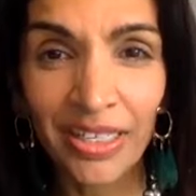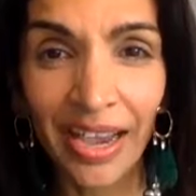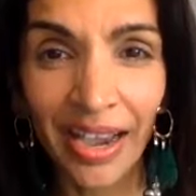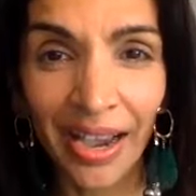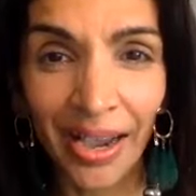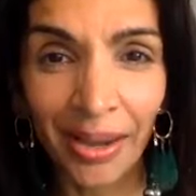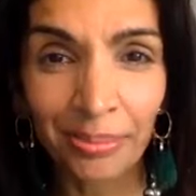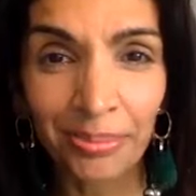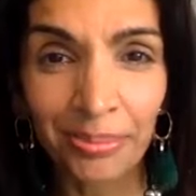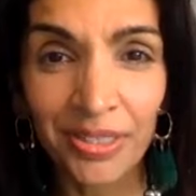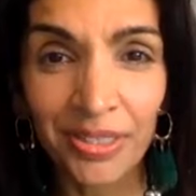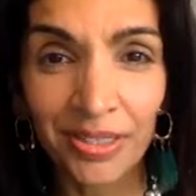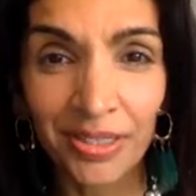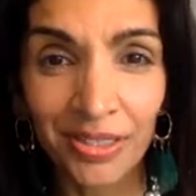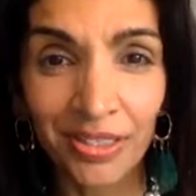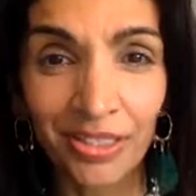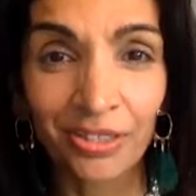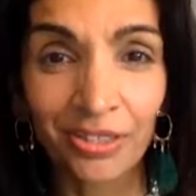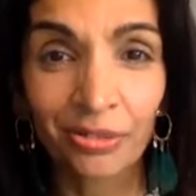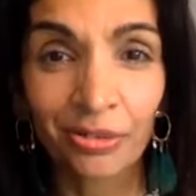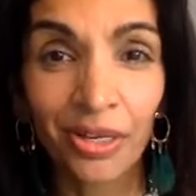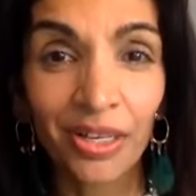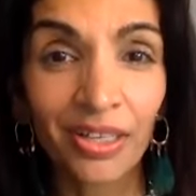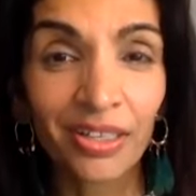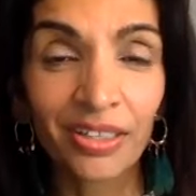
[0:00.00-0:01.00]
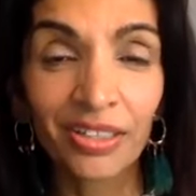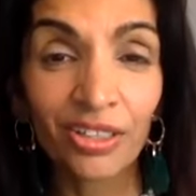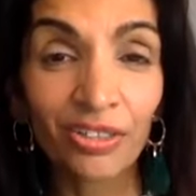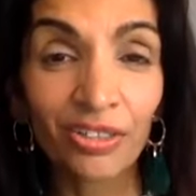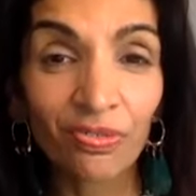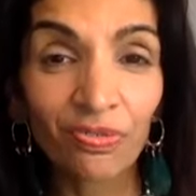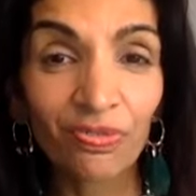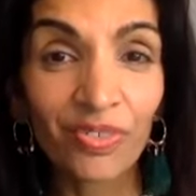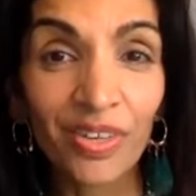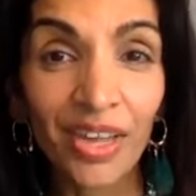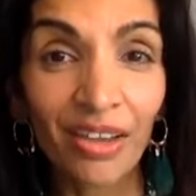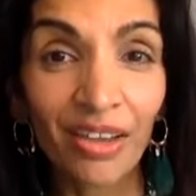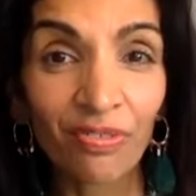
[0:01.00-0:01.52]
apps in you
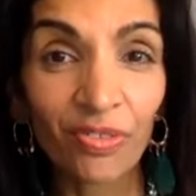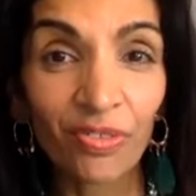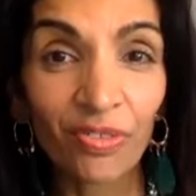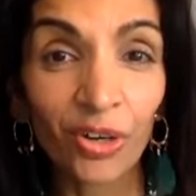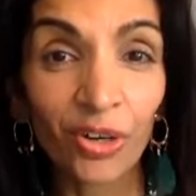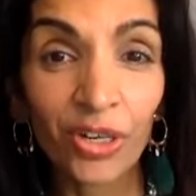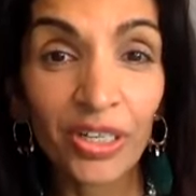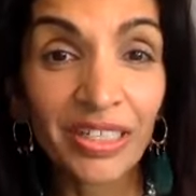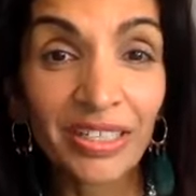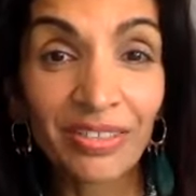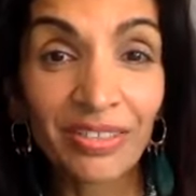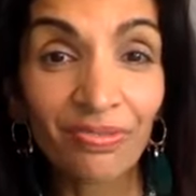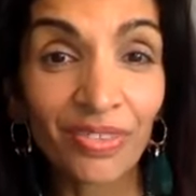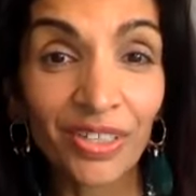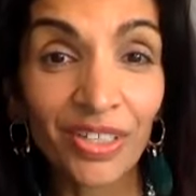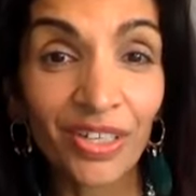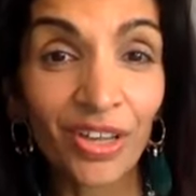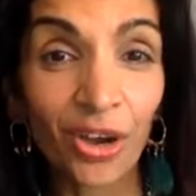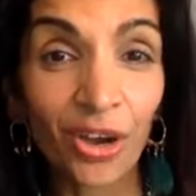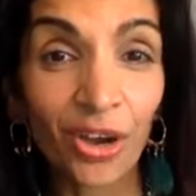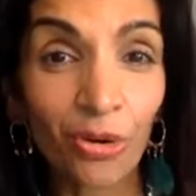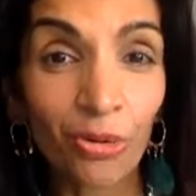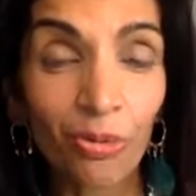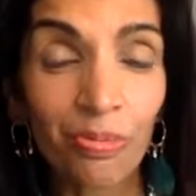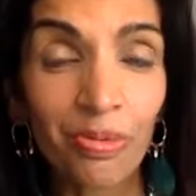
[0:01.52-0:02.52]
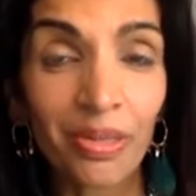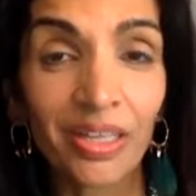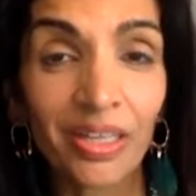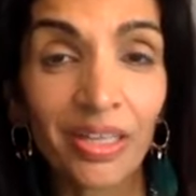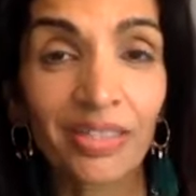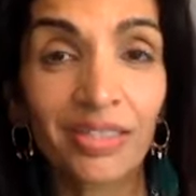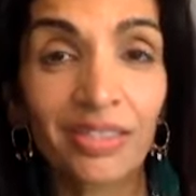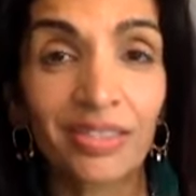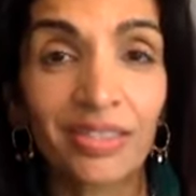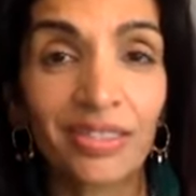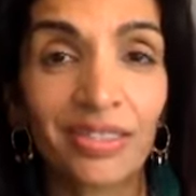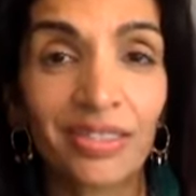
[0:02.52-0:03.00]
you've never even opened